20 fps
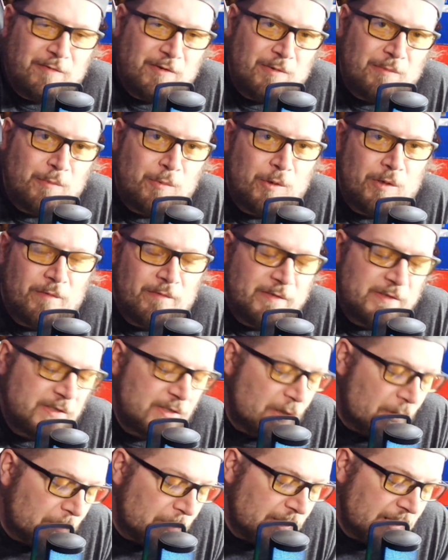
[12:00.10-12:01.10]
you're more of a
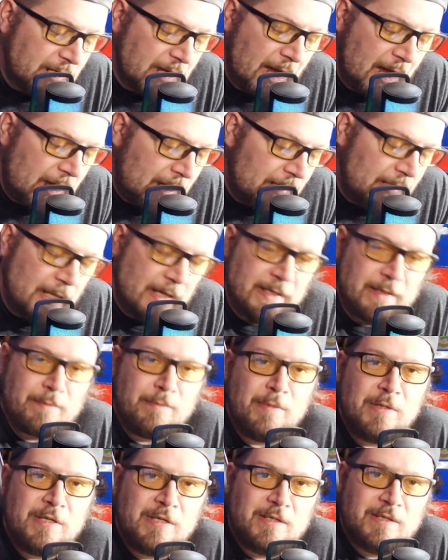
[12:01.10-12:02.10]
Sony guy like
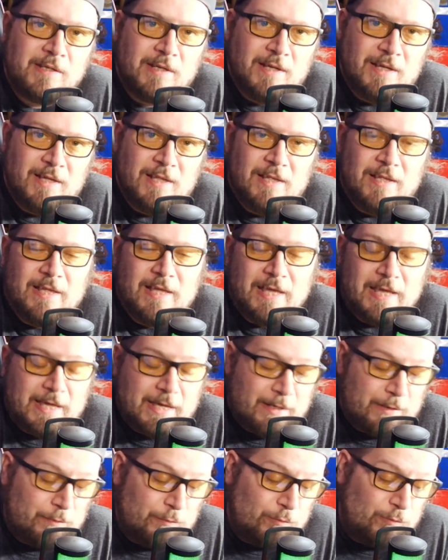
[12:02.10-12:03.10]
me
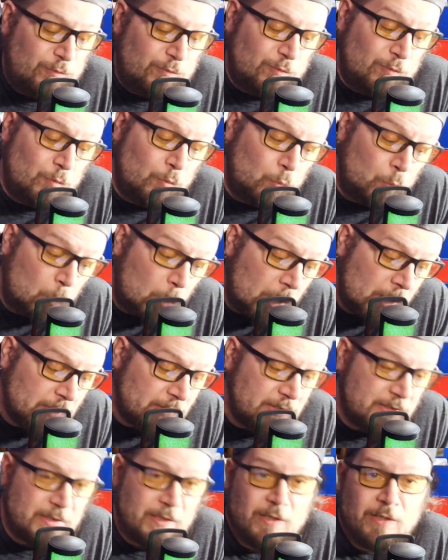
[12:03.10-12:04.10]
and
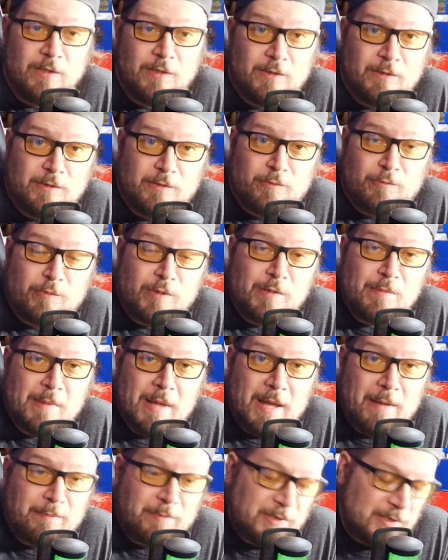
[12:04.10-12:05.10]
want to
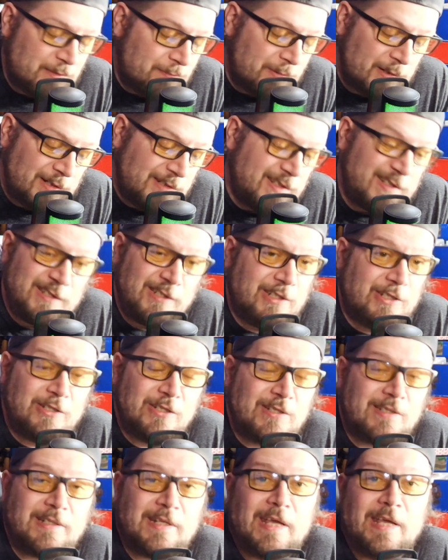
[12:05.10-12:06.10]
remap these buttons, you
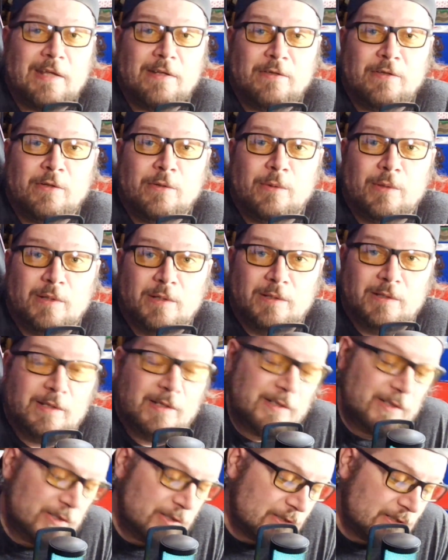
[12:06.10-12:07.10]
just can't do it,
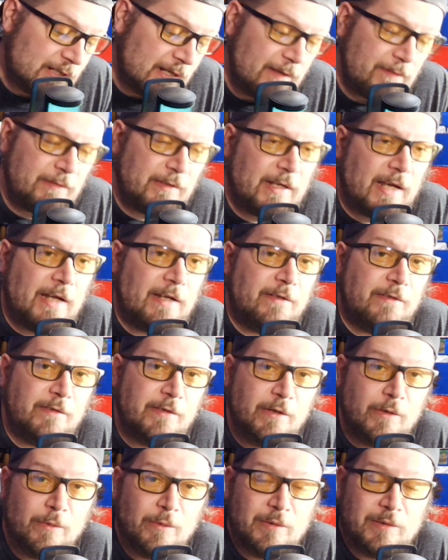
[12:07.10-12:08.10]
and you just have to kind of
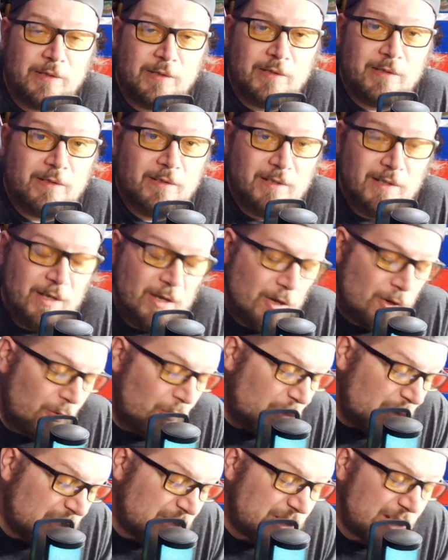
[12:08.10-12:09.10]
deal with it,
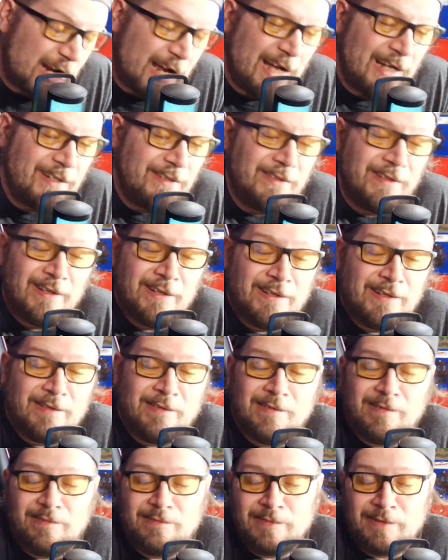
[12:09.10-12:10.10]
which I
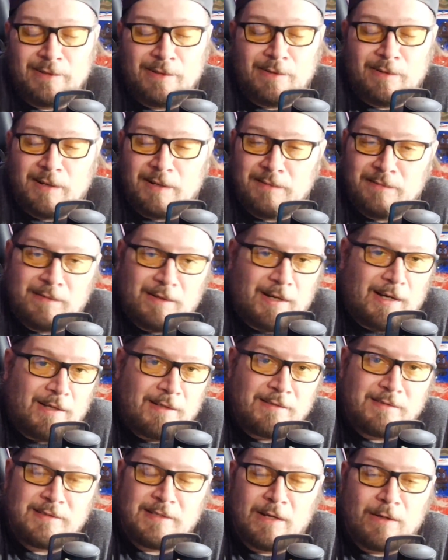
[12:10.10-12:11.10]
did. I
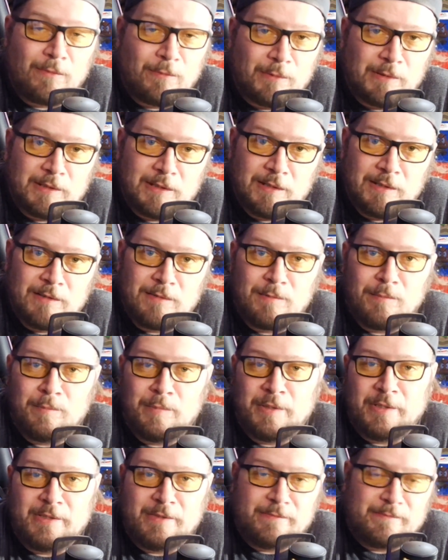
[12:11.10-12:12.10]
dealt with it,
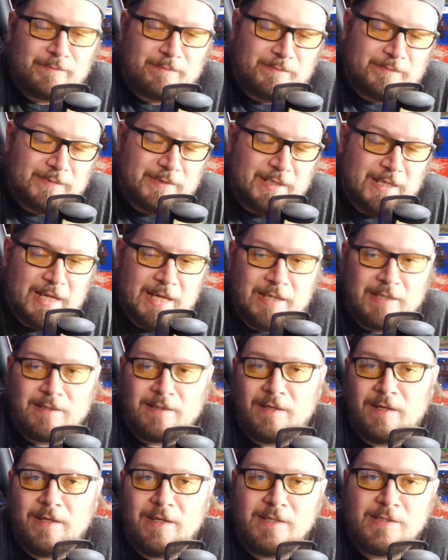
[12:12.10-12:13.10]
but
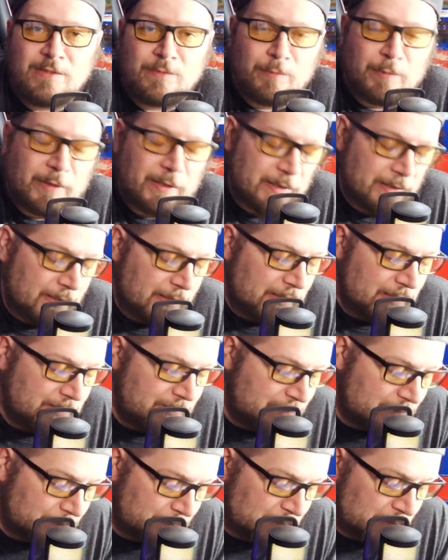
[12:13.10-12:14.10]
hey, it is what it
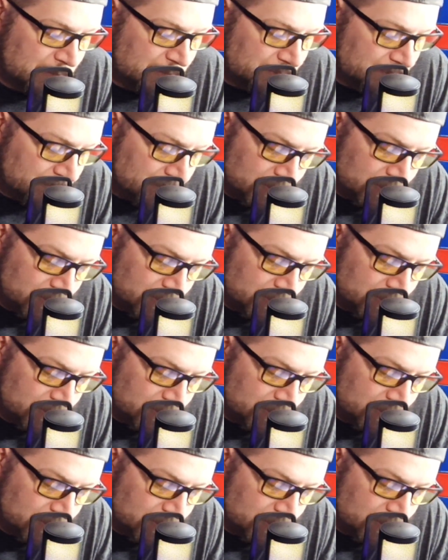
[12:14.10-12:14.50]
is. I mean,